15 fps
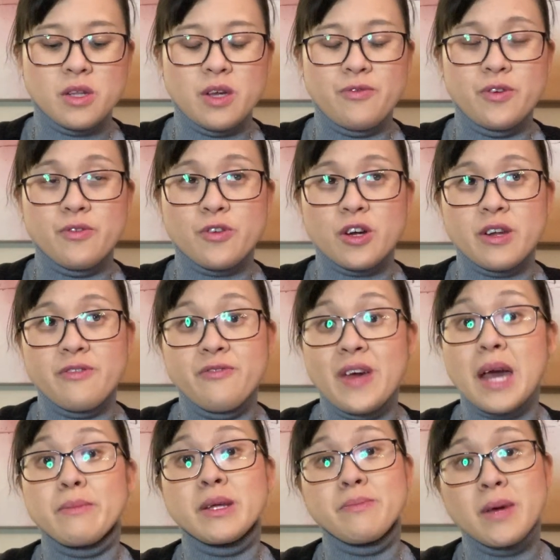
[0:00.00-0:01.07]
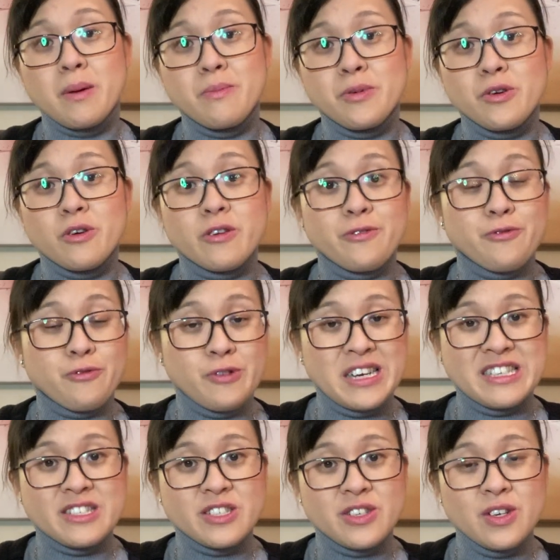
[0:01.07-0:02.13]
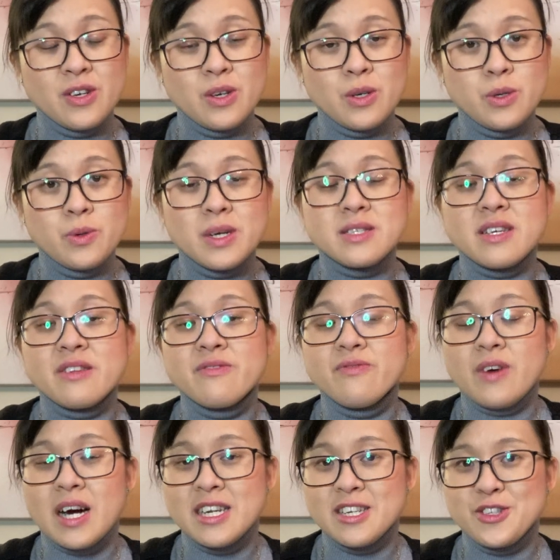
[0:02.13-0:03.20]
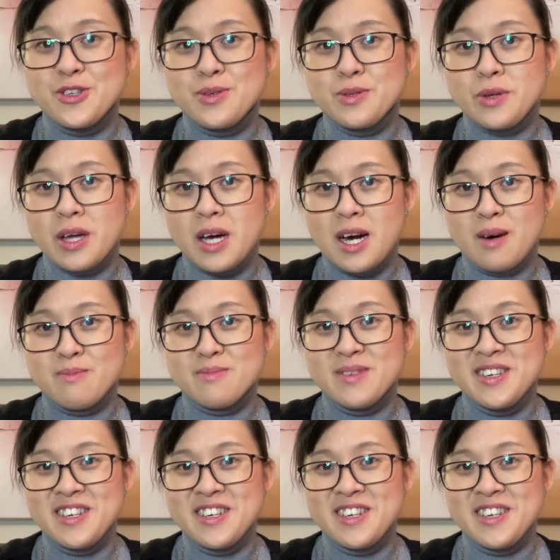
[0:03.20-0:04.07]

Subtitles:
if you've got a family member or a friend who has invited you to come